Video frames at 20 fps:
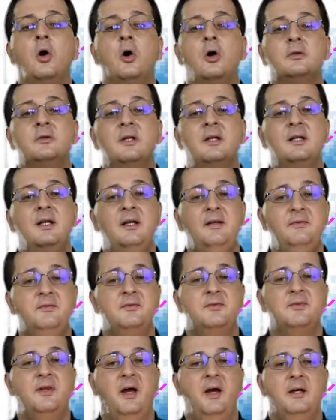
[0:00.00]
On the
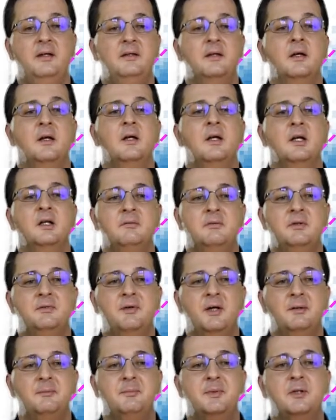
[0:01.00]
left side, we
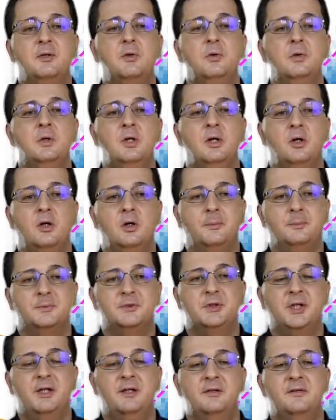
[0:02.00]
find peculiar
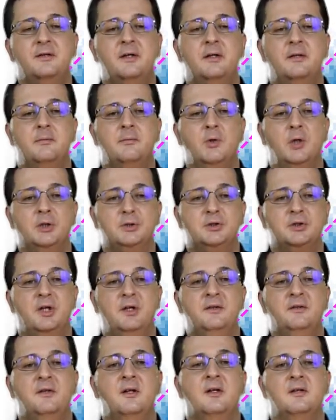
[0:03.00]
objects and
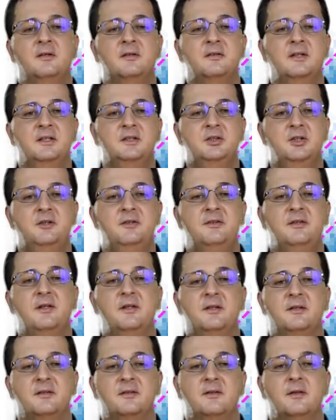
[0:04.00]
mergers such as
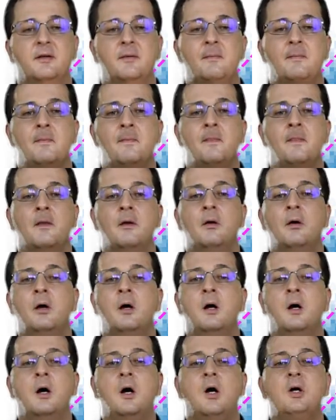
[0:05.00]
this.
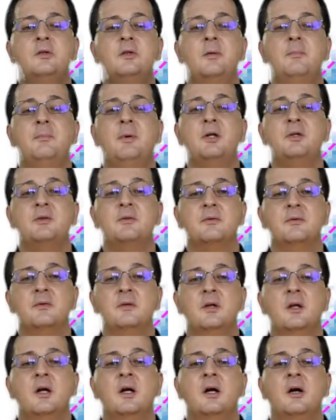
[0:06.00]
On the
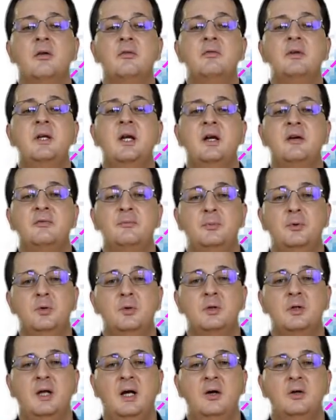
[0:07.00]
bottom, we have blue
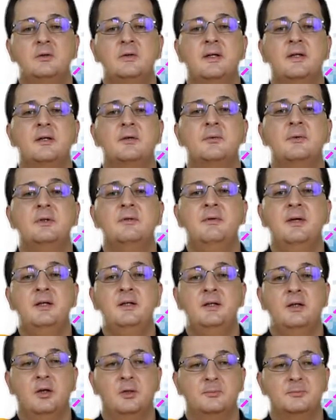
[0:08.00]
cloud and green
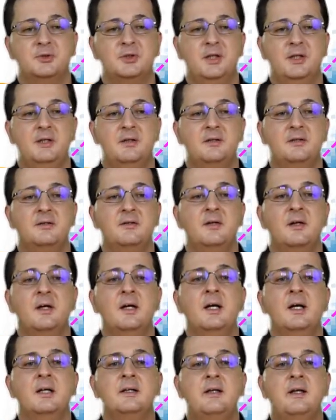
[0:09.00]
valley objects
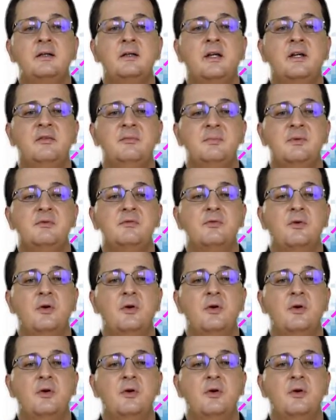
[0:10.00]
that have been